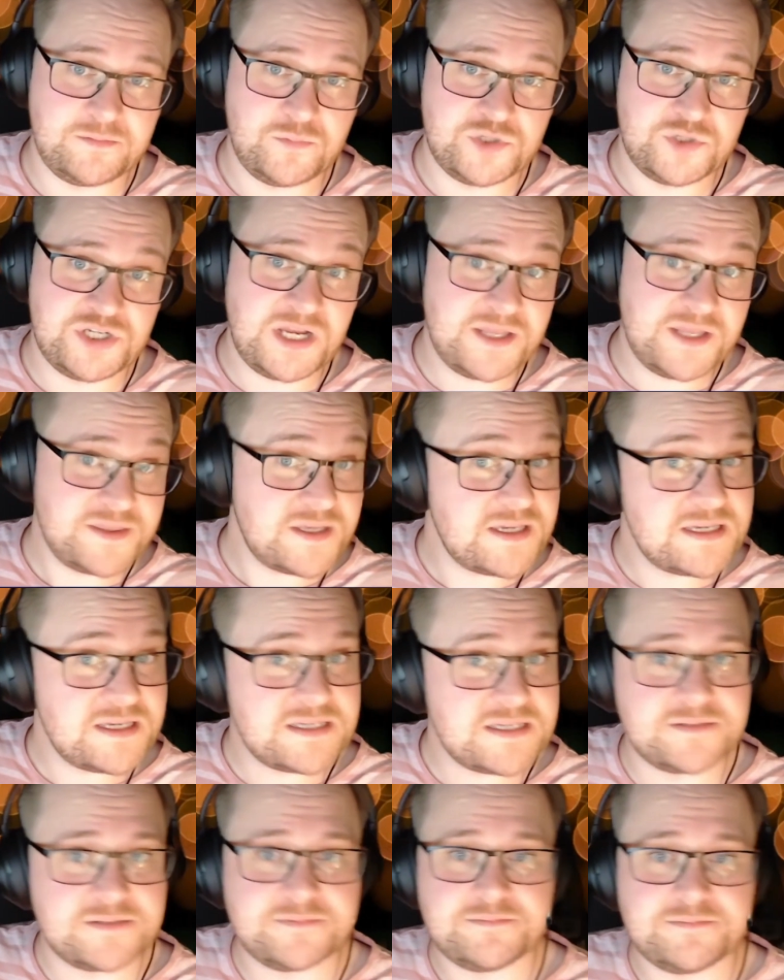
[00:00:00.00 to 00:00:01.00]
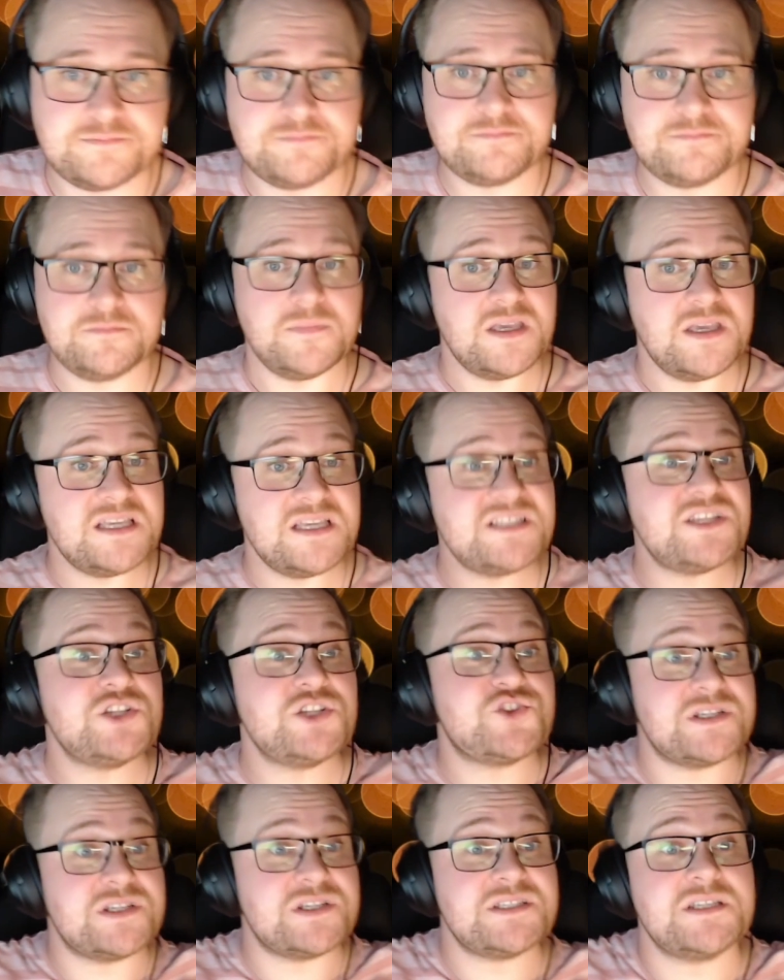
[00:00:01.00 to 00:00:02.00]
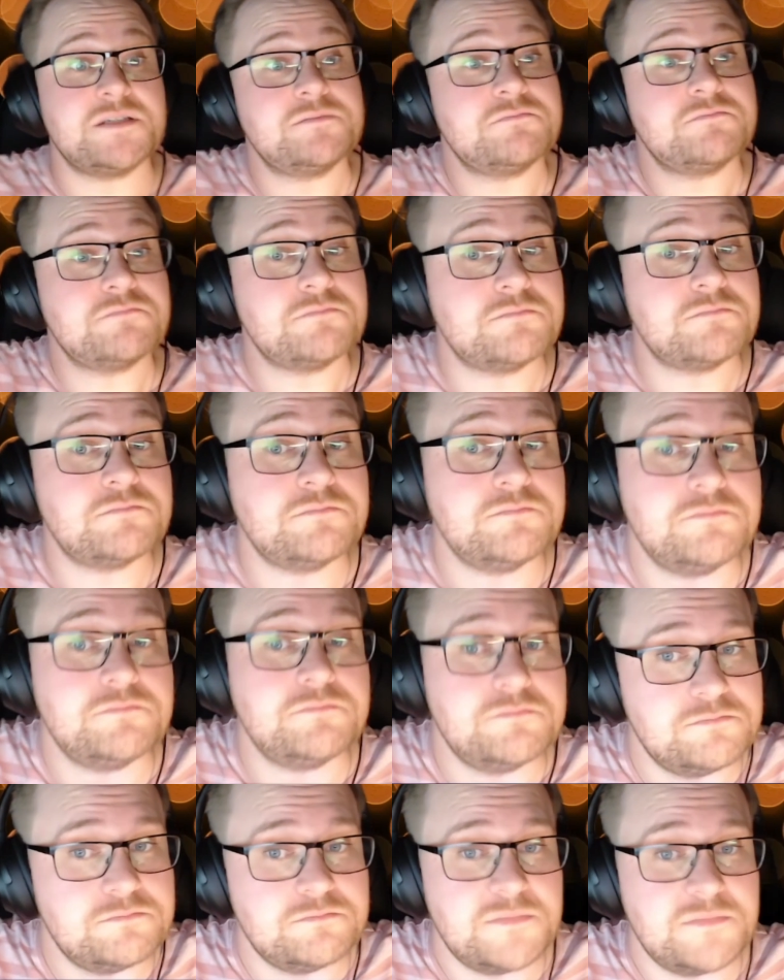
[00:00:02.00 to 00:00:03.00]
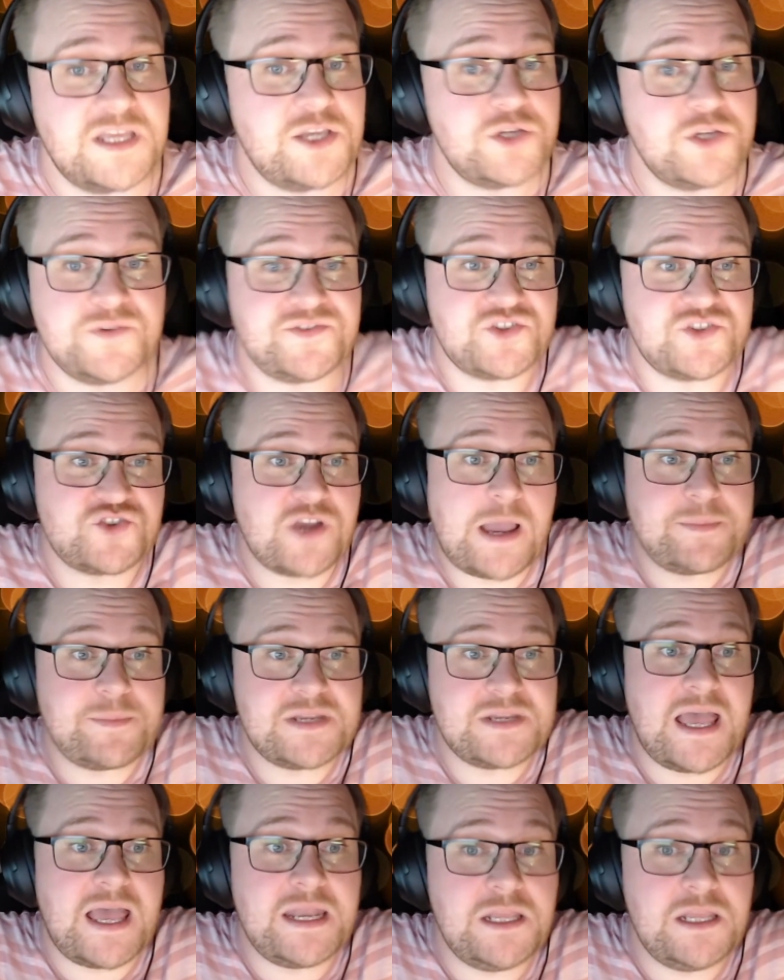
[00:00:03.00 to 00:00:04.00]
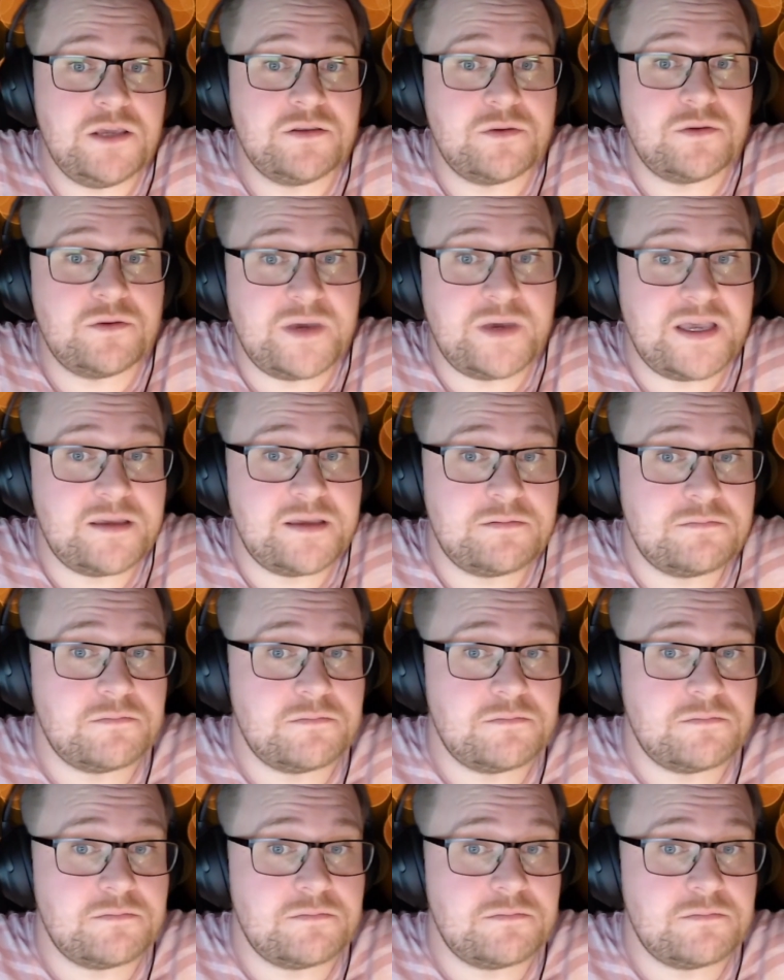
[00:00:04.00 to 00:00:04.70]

which I think is interesting. They could have described it any other way.